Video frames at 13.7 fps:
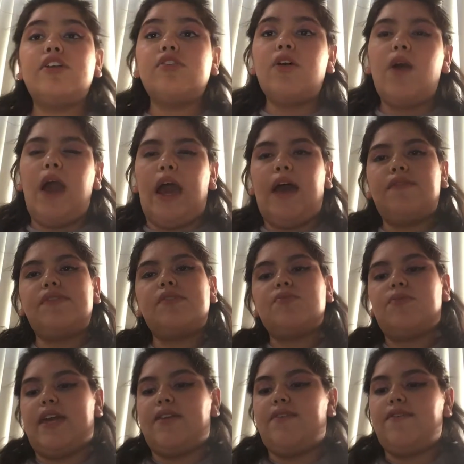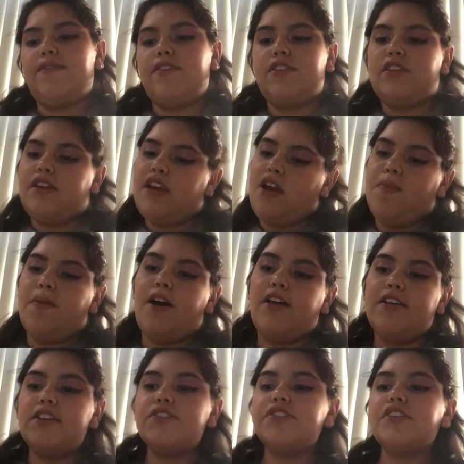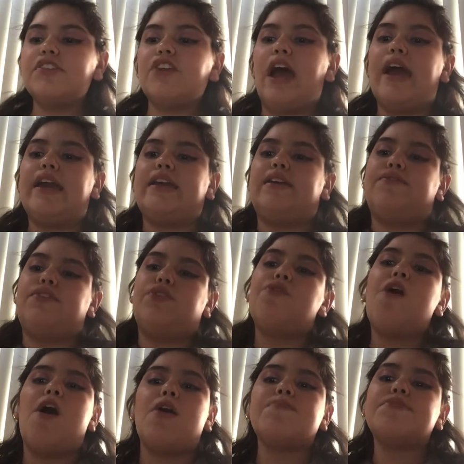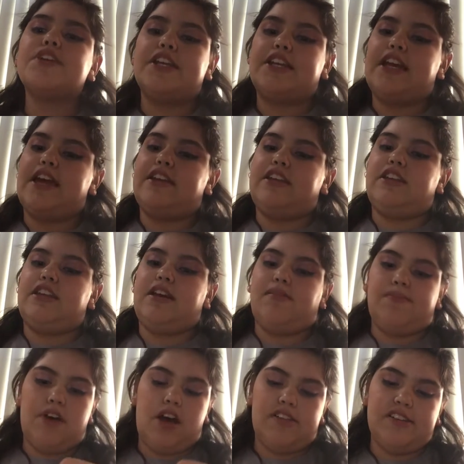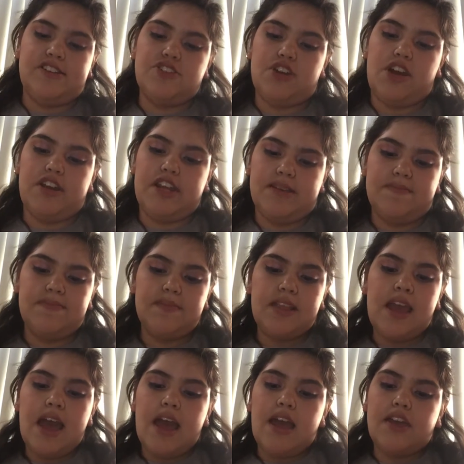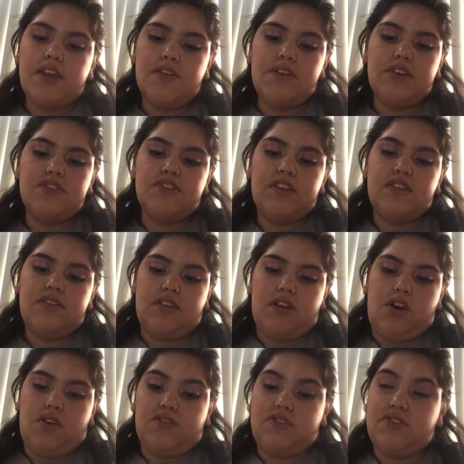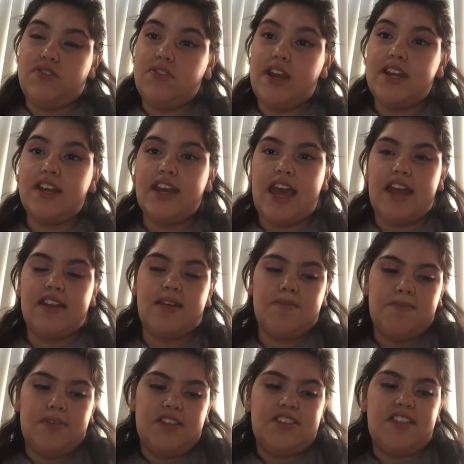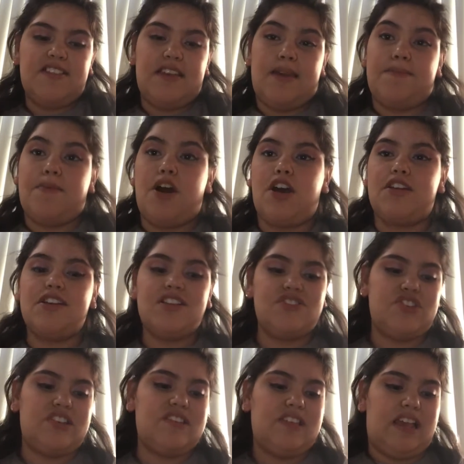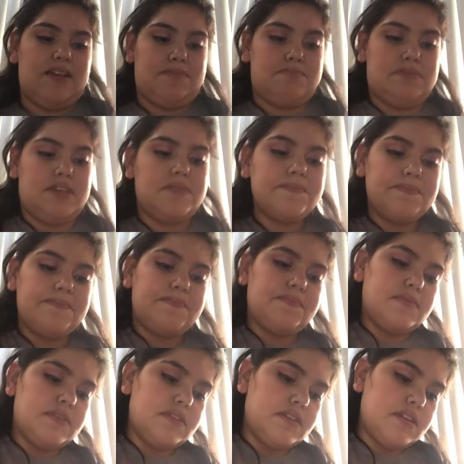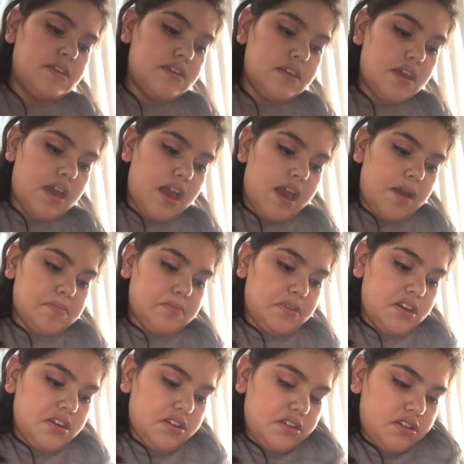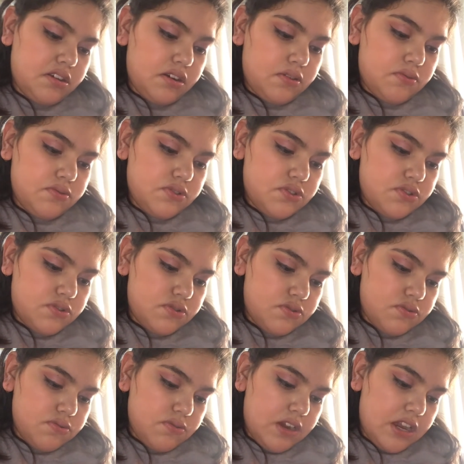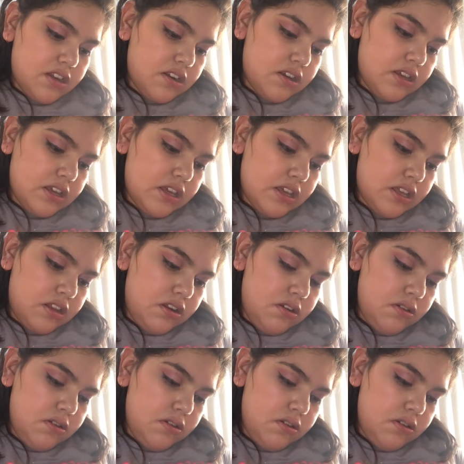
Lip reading: don't have to wait for the nail polish to dry if you are putting any nail polish on it. You can just go straight ahead and put the tape on, just like me. I'm gonna go straight ahead.